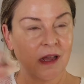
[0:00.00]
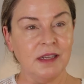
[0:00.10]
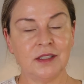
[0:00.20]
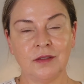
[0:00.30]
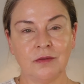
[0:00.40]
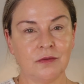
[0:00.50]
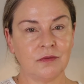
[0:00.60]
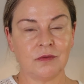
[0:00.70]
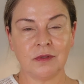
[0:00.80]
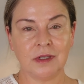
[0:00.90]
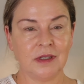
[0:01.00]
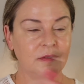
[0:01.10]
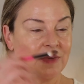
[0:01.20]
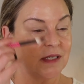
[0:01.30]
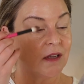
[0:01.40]
kind of give
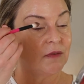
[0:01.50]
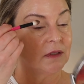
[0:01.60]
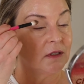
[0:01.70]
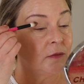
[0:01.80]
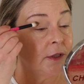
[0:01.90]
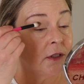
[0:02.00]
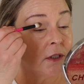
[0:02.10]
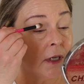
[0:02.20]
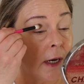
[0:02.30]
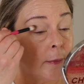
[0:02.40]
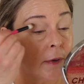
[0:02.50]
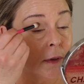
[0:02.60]
myself a little bit of shade.